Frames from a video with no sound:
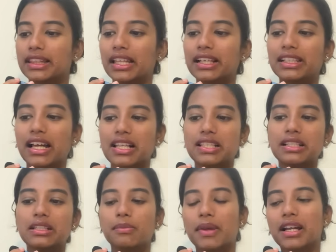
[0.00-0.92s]
that
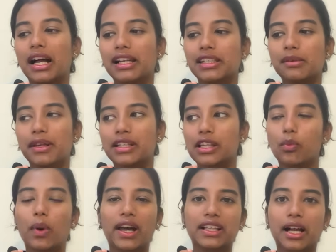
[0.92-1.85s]
doesn't make ultimately
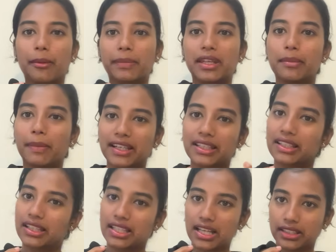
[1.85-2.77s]
one company better
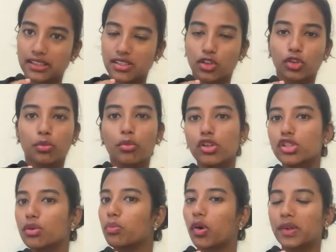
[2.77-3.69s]
than the other. So the
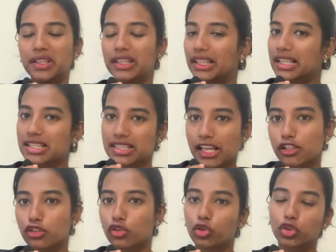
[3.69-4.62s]
most important thing is
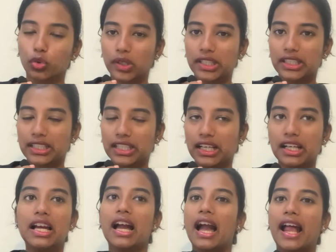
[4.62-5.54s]
sales growth over here now,
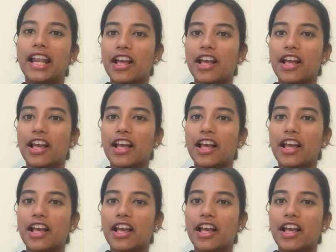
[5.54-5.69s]
and